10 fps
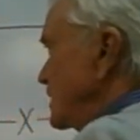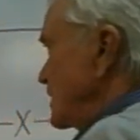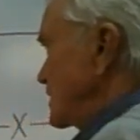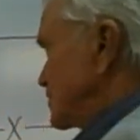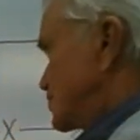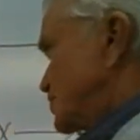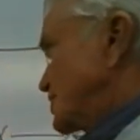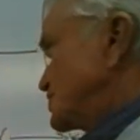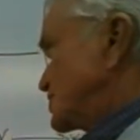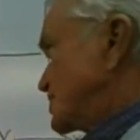it is
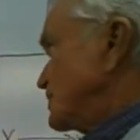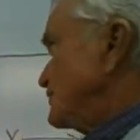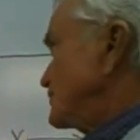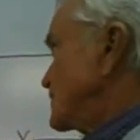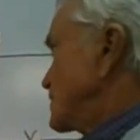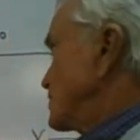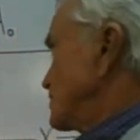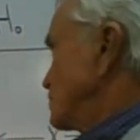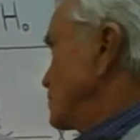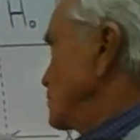just as if there
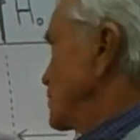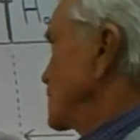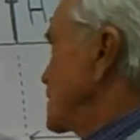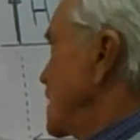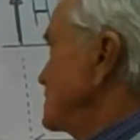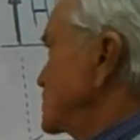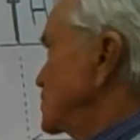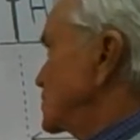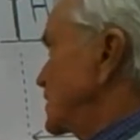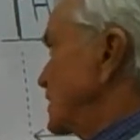were an
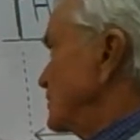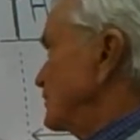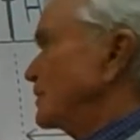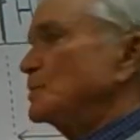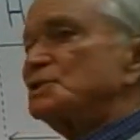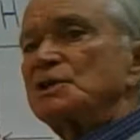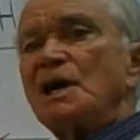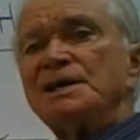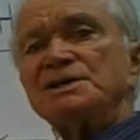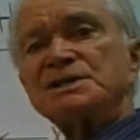object there from which
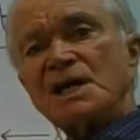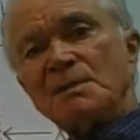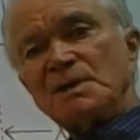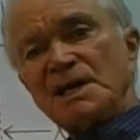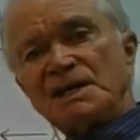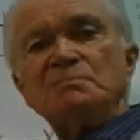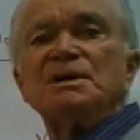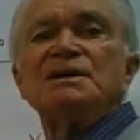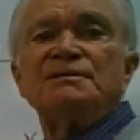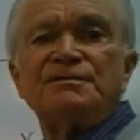light is emanating. But
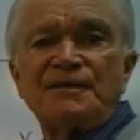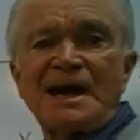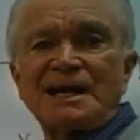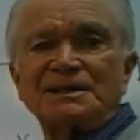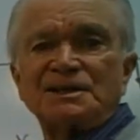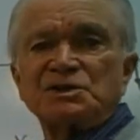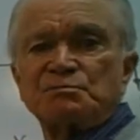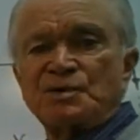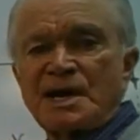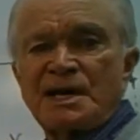in fact, this
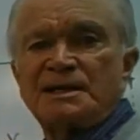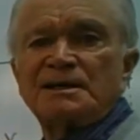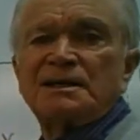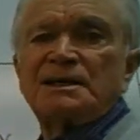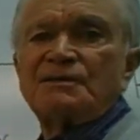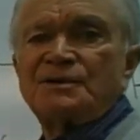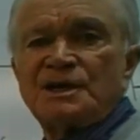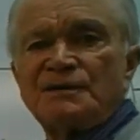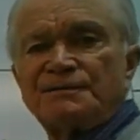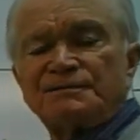brain, clever
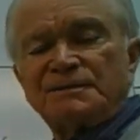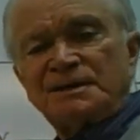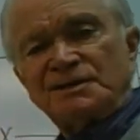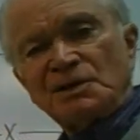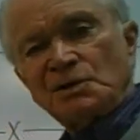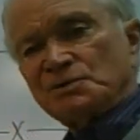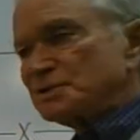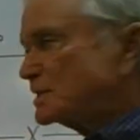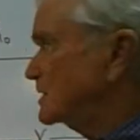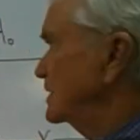enough, it knows
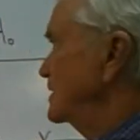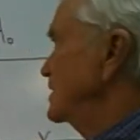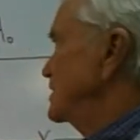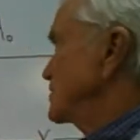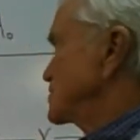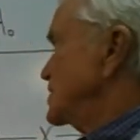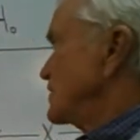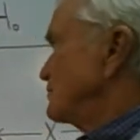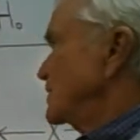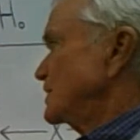that there's not
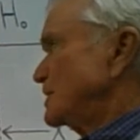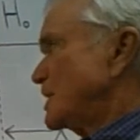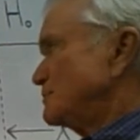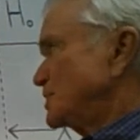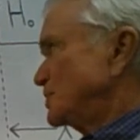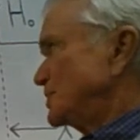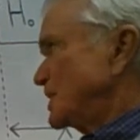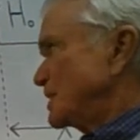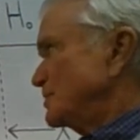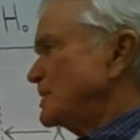really an object
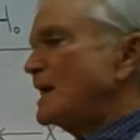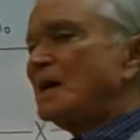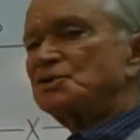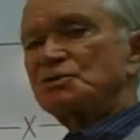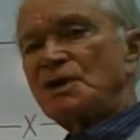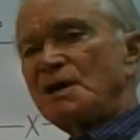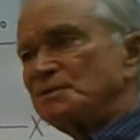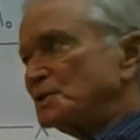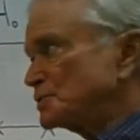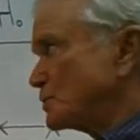there. The actual
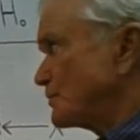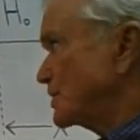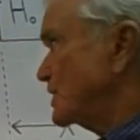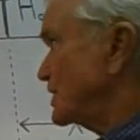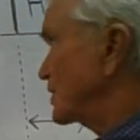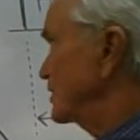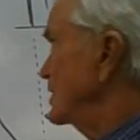object is over here.